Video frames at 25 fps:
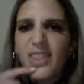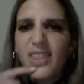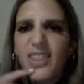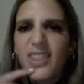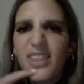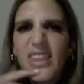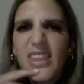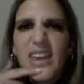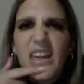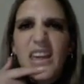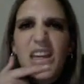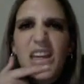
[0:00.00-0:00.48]

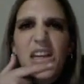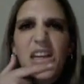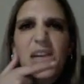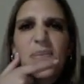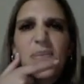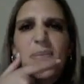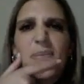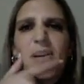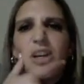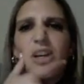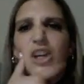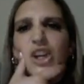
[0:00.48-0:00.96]
think
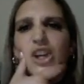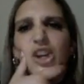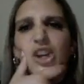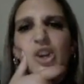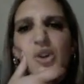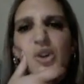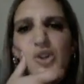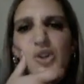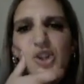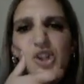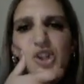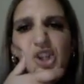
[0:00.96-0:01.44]

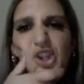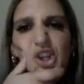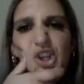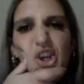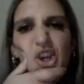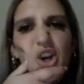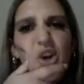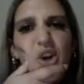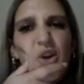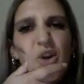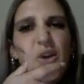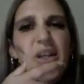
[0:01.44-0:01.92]

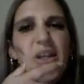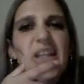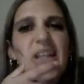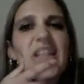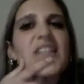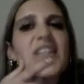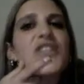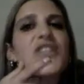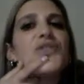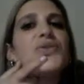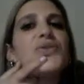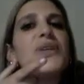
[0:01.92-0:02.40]
Mercutio
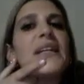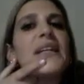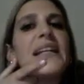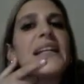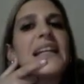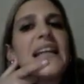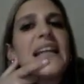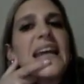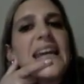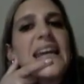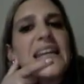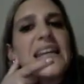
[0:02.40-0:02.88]
is
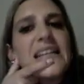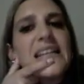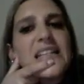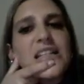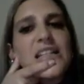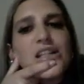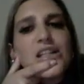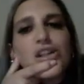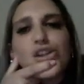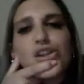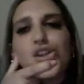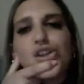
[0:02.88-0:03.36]

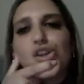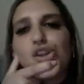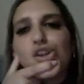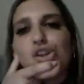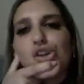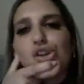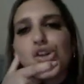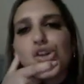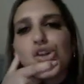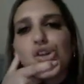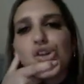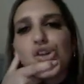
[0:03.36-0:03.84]
related
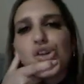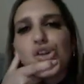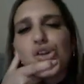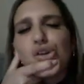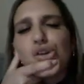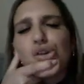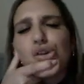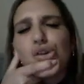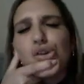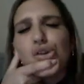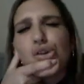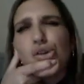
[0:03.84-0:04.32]

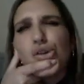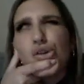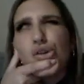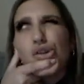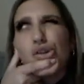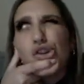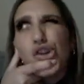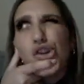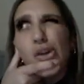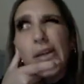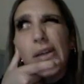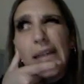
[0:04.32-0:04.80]
to
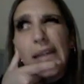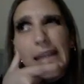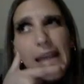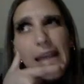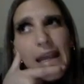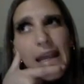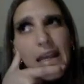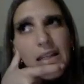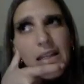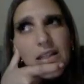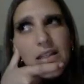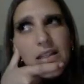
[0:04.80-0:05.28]

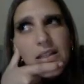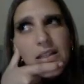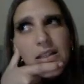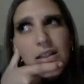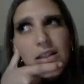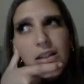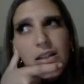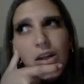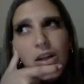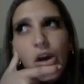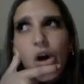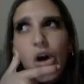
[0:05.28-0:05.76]
Juliet,
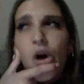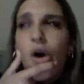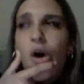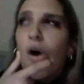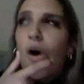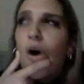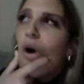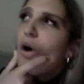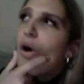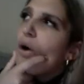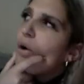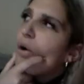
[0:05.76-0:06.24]

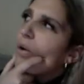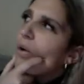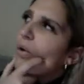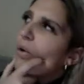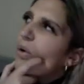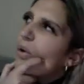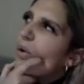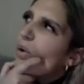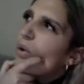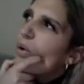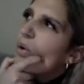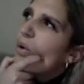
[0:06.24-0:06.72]

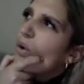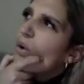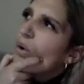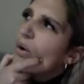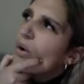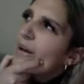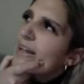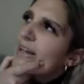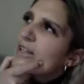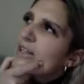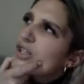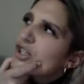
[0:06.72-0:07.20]
or
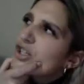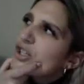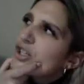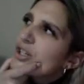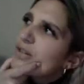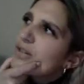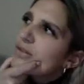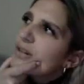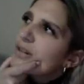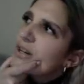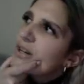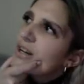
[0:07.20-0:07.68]
is
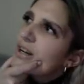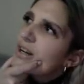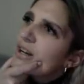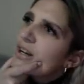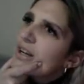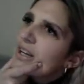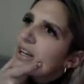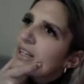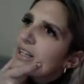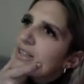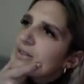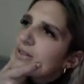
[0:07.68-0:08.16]

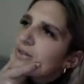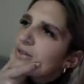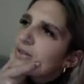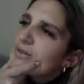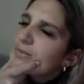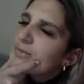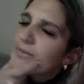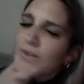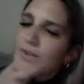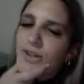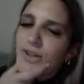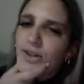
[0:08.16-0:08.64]

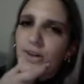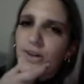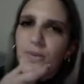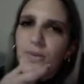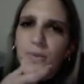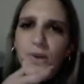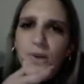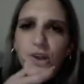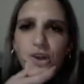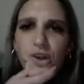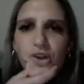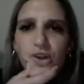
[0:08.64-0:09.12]

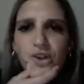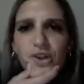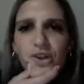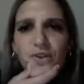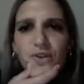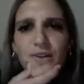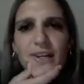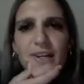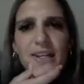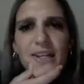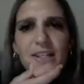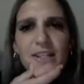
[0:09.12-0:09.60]
Mercutio
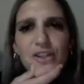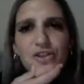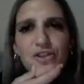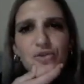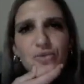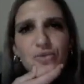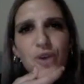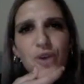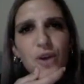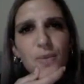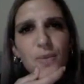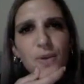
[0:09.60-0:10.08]
related to
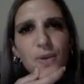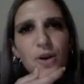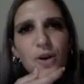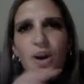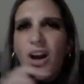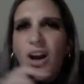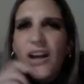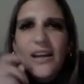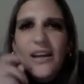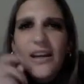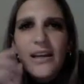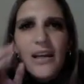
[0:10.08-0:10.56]
Romeo?
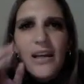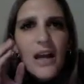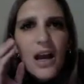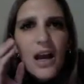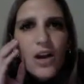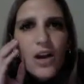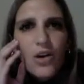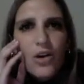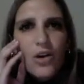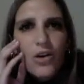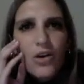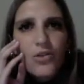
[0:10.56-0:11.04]
Now
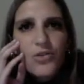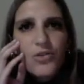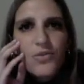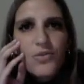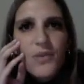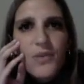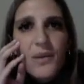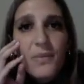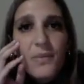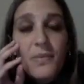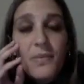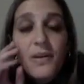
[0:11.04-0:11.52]
I can't
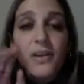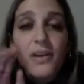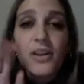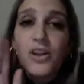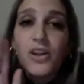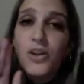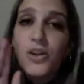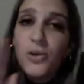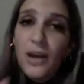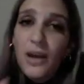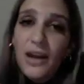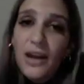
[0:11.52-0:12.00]
remember.
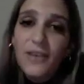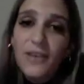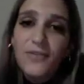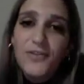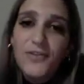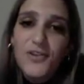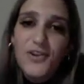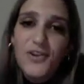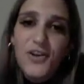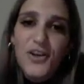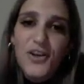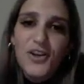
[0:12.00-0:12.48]
You have
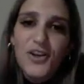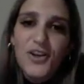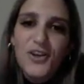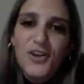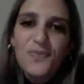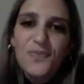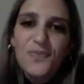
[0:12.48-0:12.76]
to know.